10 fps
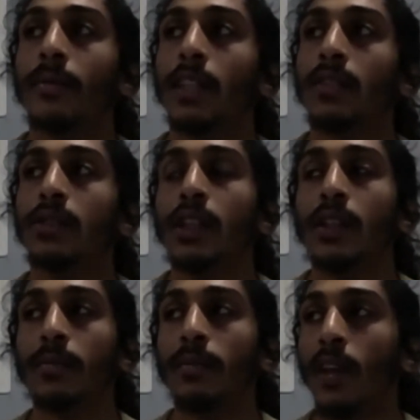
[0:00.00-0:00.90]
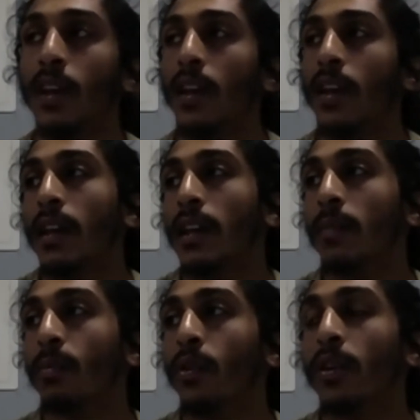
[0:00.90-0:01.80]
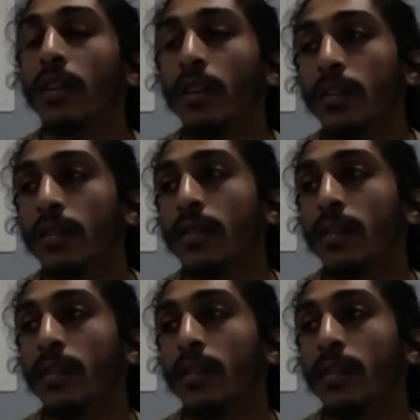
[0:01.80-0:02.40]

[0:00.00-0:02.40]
this gym in Brooklyn.